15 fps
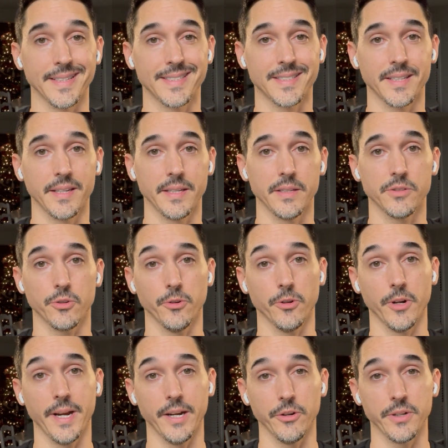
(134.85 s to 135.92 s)
cities
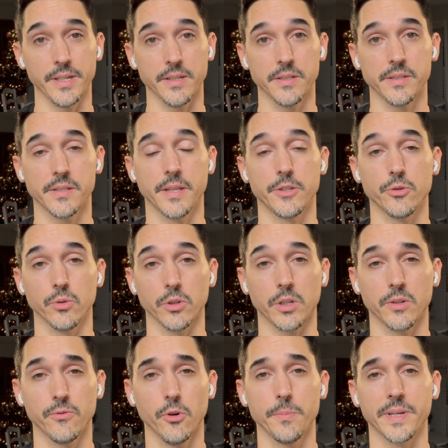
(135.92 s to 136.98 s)
or areas that you're
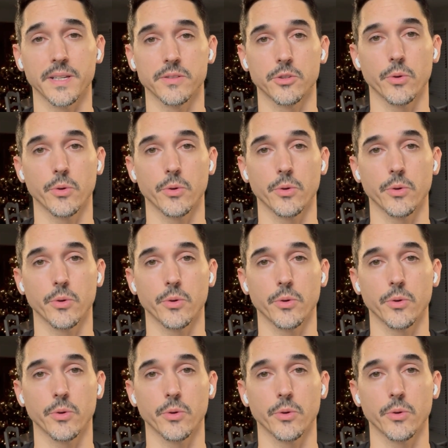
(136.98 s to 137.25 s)
looking for because